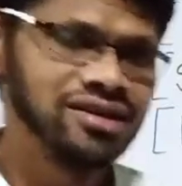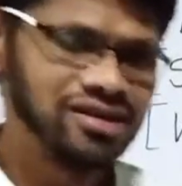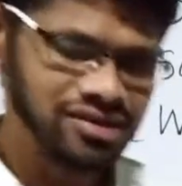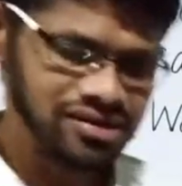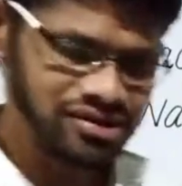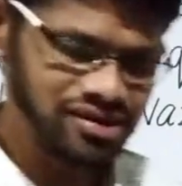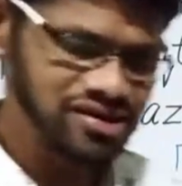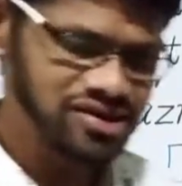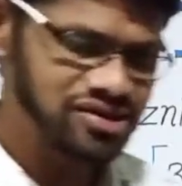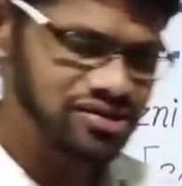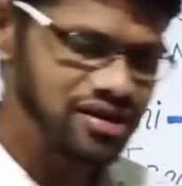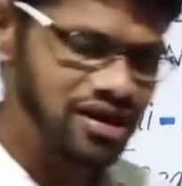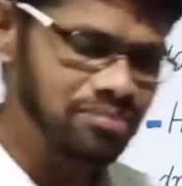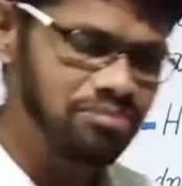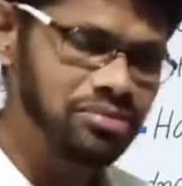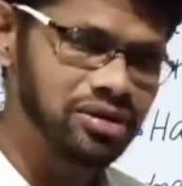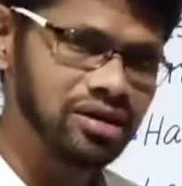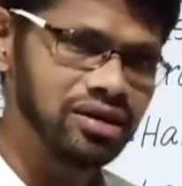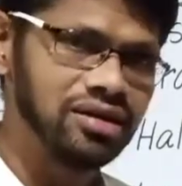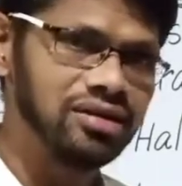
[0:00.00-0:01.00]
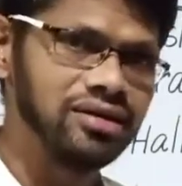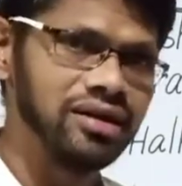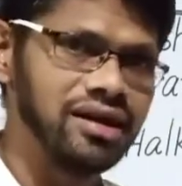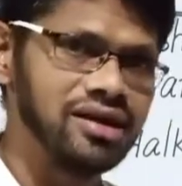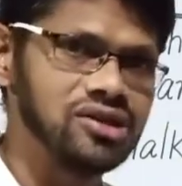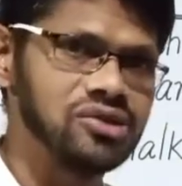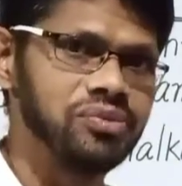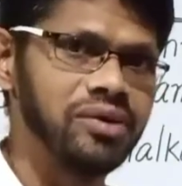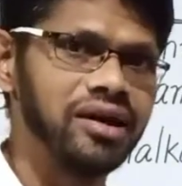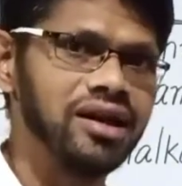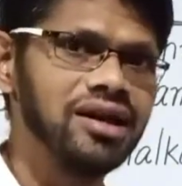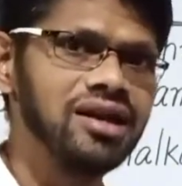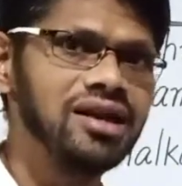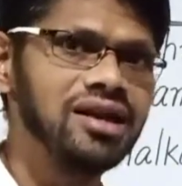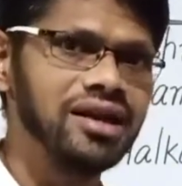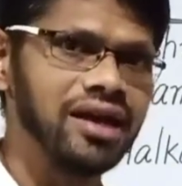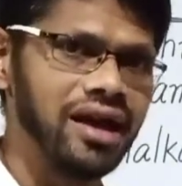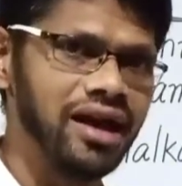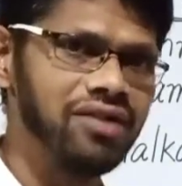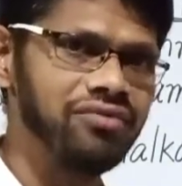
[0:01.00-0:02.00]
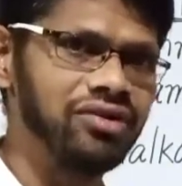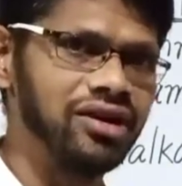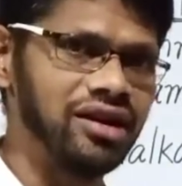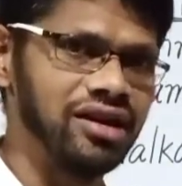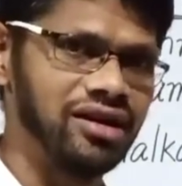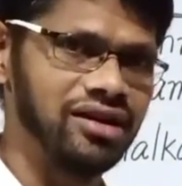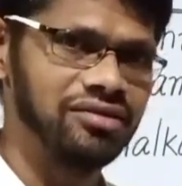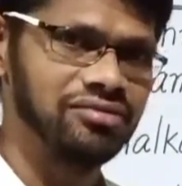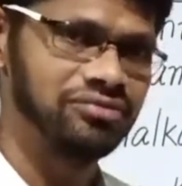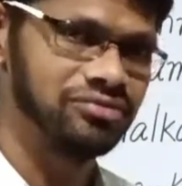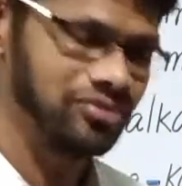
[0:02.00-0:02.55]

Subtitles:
This dumbbell is very heavy.